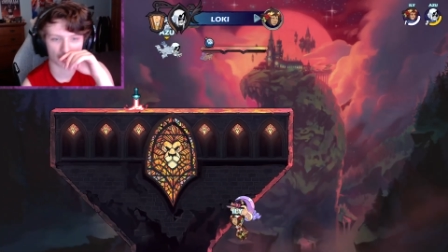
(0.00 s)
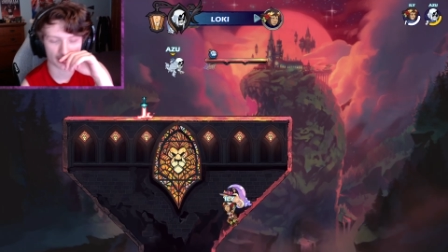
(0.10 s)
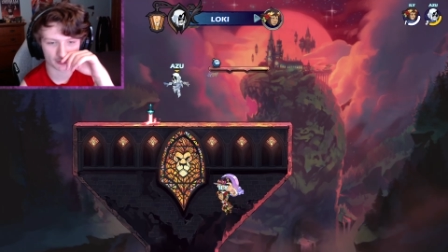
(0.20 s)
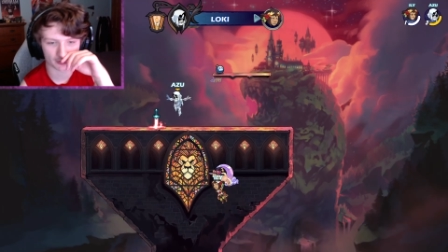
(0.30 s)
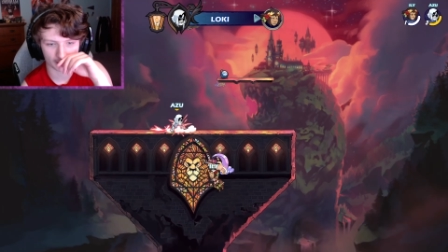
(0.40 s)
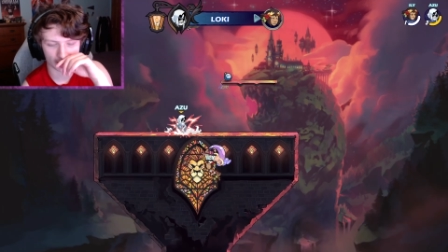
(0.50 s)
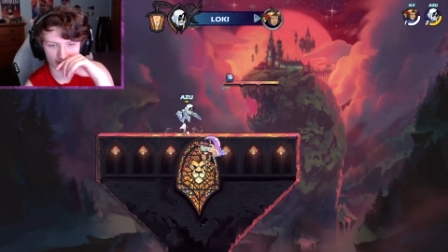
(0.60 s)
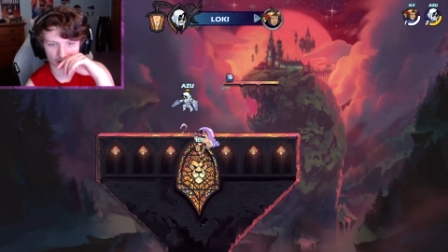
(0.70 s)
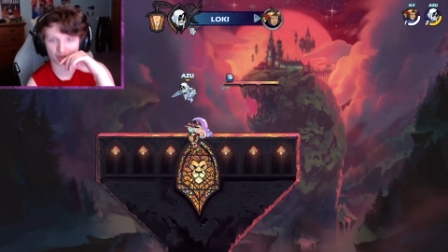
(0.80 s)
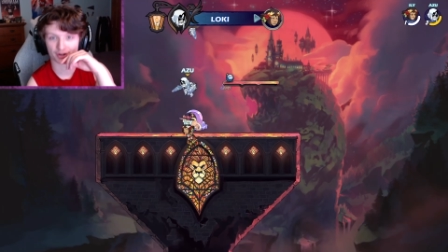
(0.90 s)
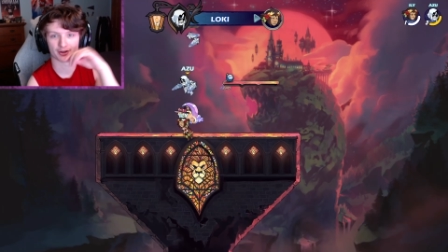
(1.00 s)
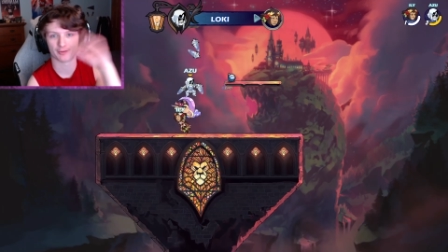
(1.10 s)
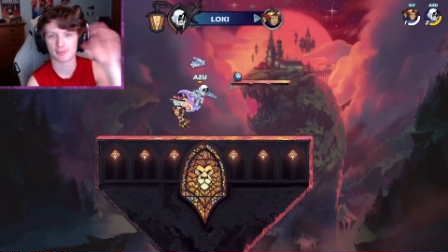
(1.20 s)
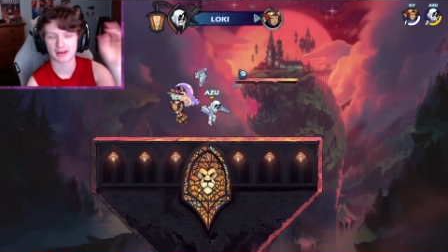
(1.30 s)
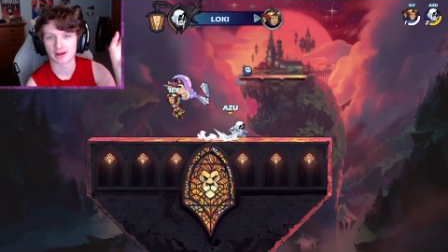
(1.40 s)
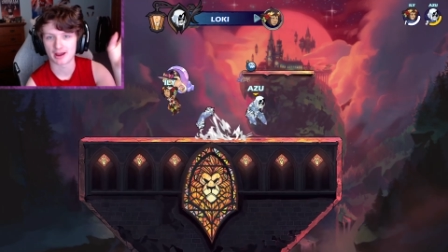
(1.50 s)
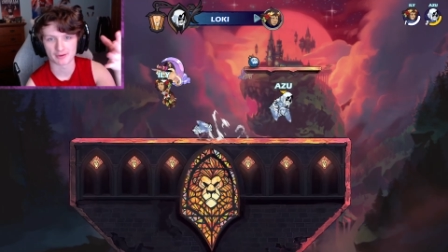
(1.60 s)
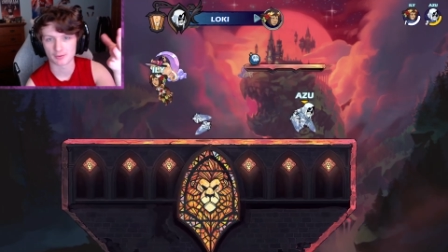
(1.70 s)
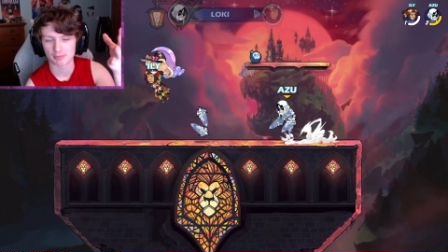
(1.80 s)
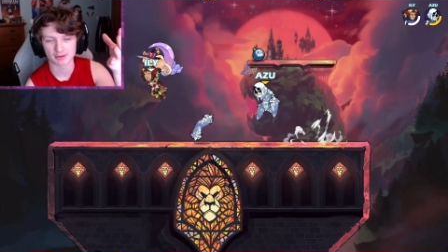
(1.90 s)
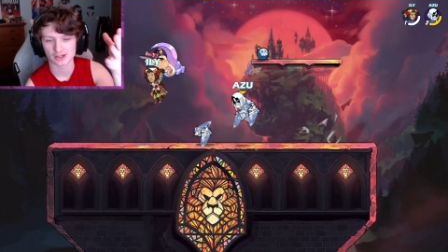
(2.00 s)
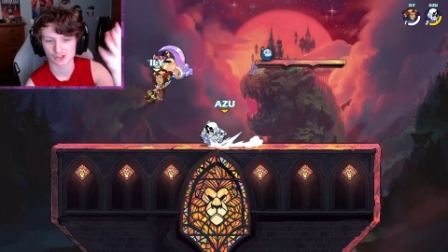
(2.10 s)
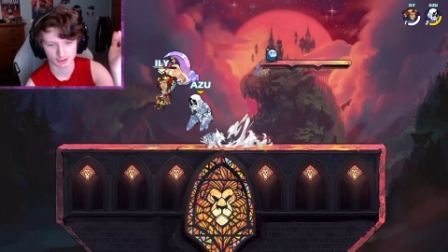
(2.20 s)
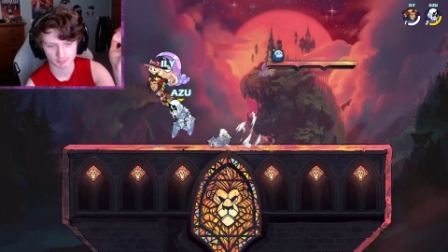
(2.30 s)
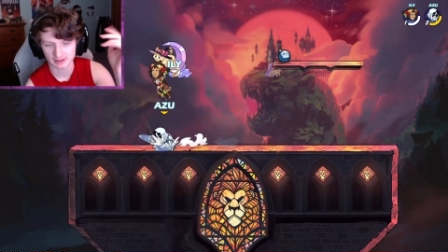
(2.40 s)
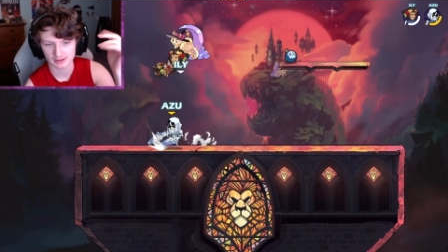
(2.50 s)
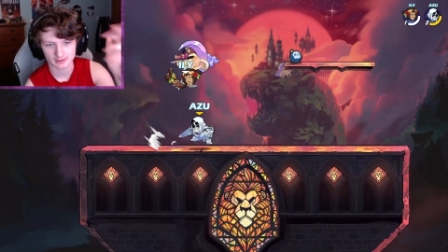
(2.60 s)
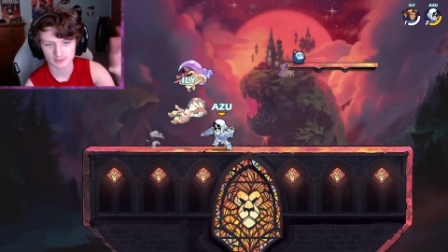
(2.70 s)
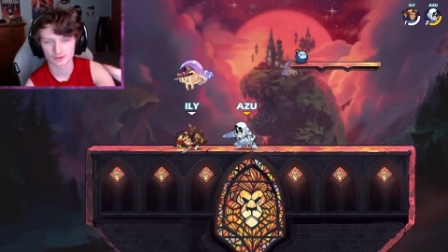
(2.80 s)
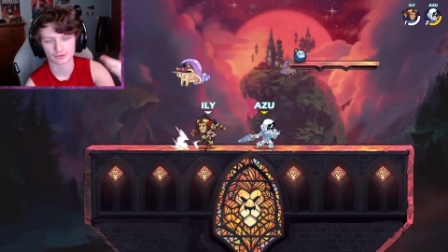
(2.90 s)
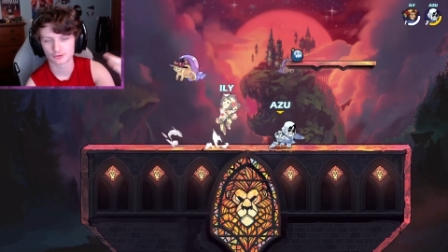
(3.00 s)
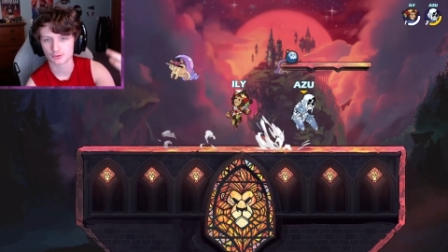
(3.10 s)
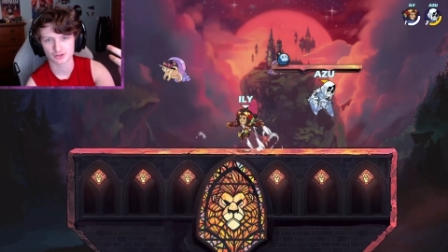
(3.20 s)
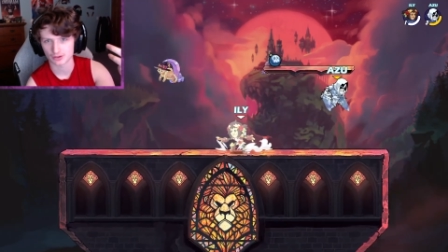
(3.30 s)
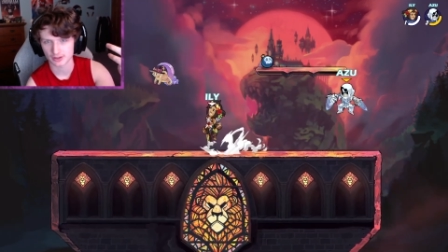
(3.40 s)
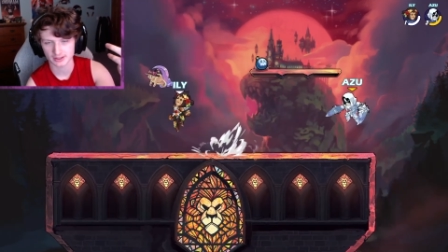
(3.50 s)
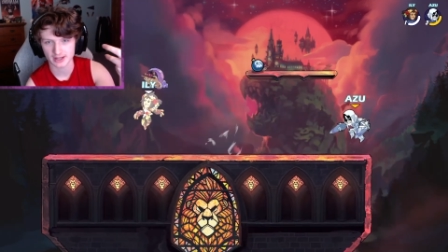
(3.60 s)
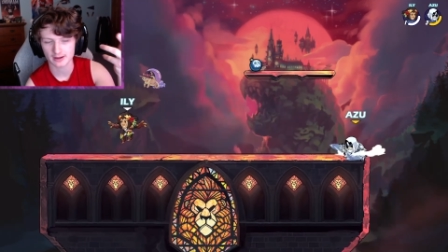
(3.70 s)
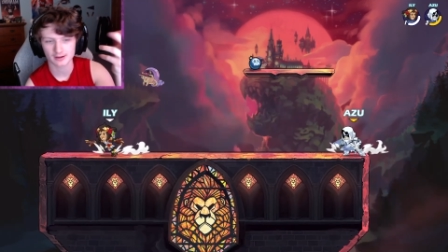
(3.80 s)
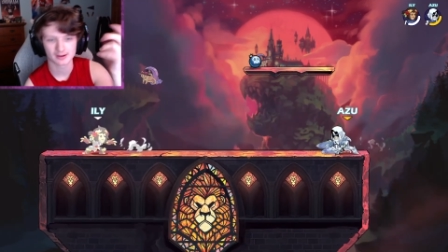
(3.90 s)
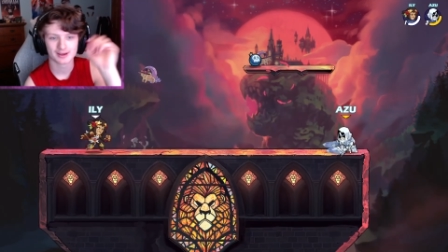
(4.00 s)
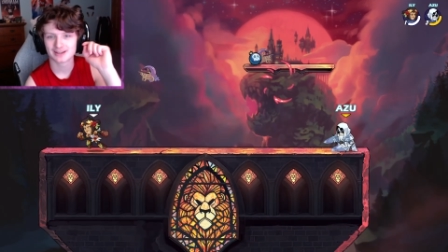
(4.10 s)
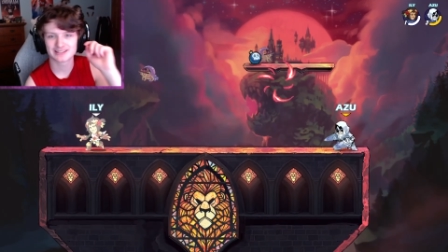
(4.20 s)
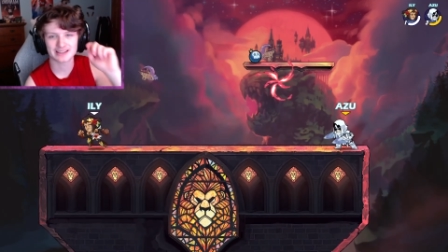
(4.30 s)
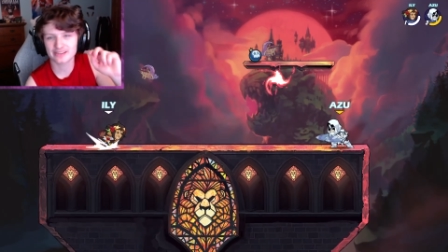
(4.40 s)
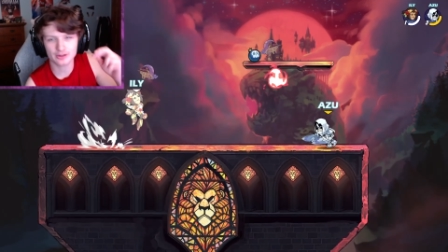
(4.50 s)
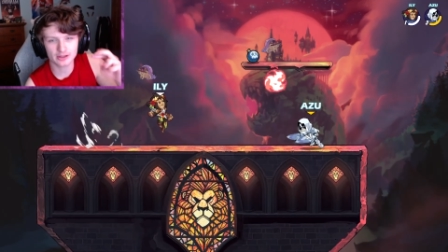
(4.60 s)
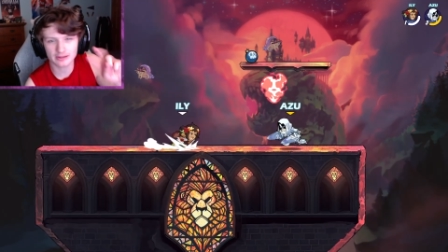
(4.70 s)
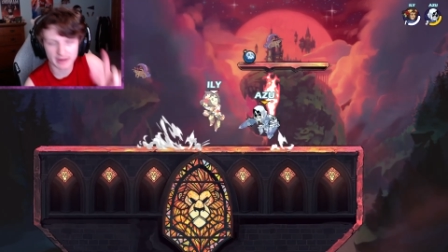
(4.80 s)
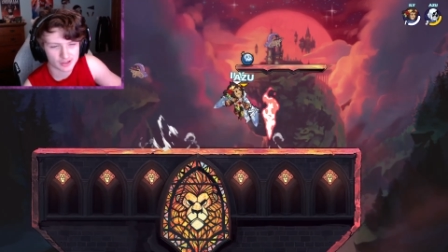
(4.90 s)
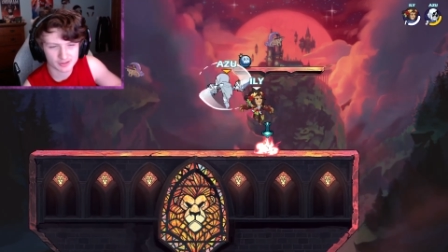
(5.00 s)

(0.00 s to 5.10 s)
don't need to start a debate about every weapon that should be nerfed to a certain extent, because it literally might just